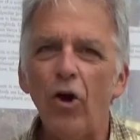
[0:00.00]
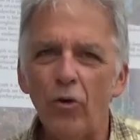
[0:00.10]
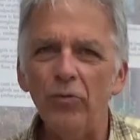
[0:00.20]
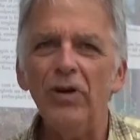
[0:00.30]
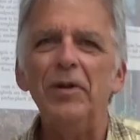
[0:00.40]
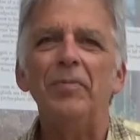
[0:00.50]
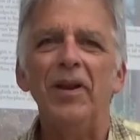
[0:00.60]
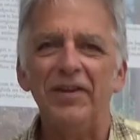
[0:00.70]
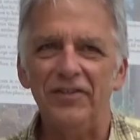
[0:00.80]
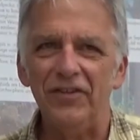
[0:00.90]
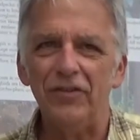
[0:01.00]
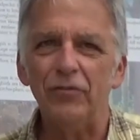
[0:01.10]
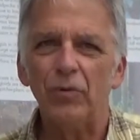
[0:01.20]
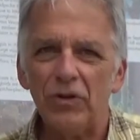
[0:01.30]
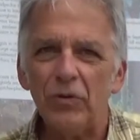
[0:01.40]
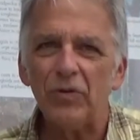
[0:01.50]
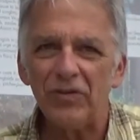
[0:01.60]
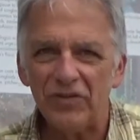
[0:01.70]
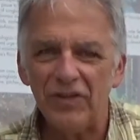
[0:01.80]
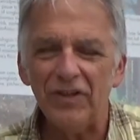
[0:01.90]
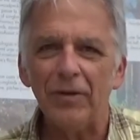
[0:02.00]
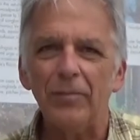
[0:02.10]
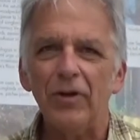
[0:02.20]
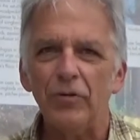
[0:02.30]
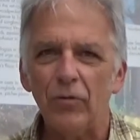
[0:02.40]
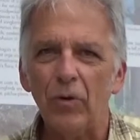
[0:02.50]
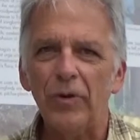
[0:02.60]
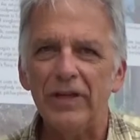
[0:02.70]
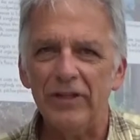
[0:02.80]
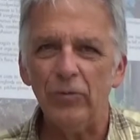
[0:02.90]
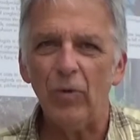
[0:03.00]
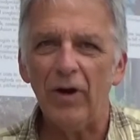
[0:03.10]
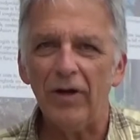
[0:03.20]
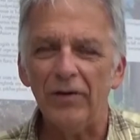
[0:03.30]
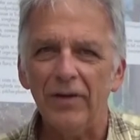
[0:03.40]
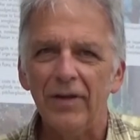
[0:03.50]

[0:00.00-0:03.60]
only places where you can see them growing in the wild.